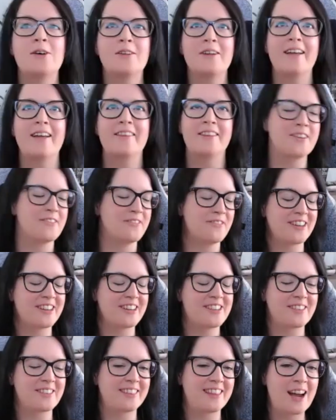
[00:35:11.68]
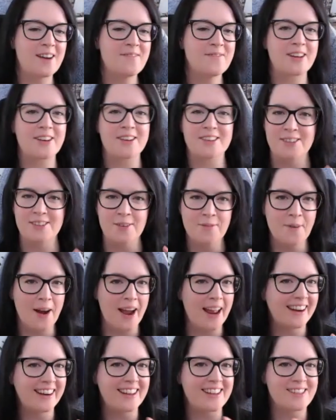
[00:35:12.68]
glad that you finished with that because the
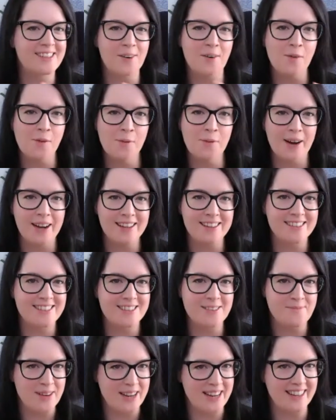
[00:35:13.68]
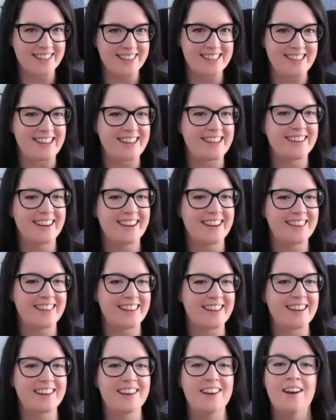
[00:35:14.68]
when is always the biggest thing, I
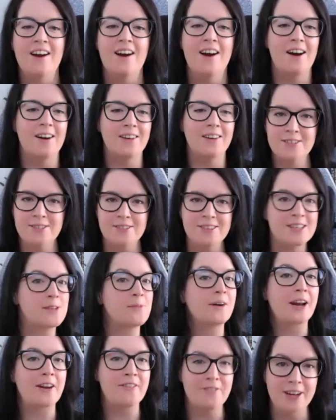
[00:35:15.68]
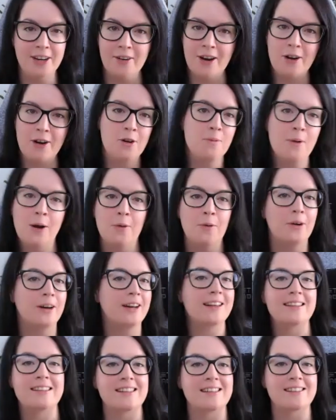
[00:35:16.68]
think. I'll do this when I figure out who my
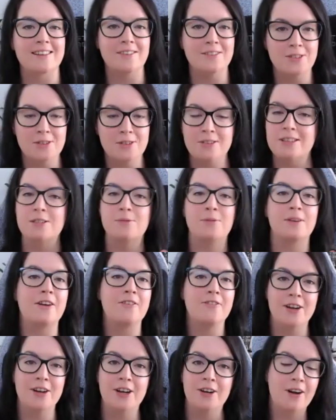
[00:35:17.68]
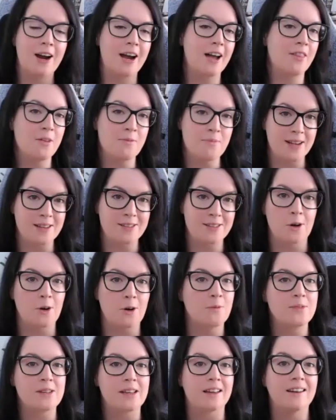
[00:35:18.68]
audience is. I'll do this when I figure out the best
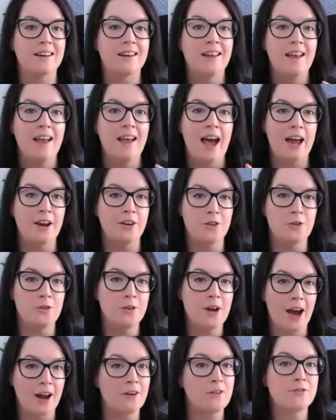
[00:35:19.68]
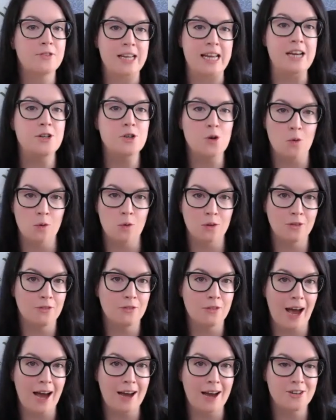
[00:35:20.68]
opt-in. And you kind of teach all of
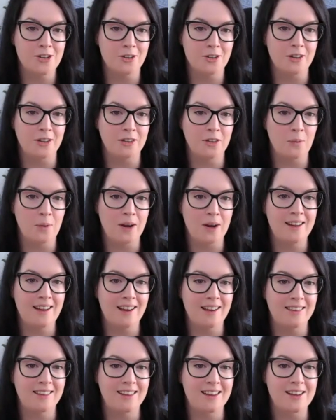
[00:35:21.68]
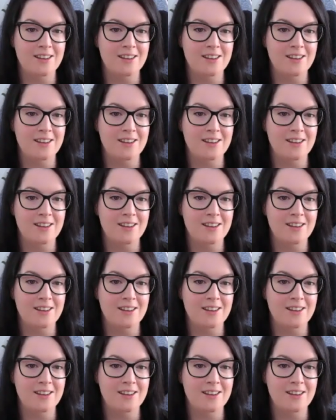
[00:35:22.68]
that during the week, I think, as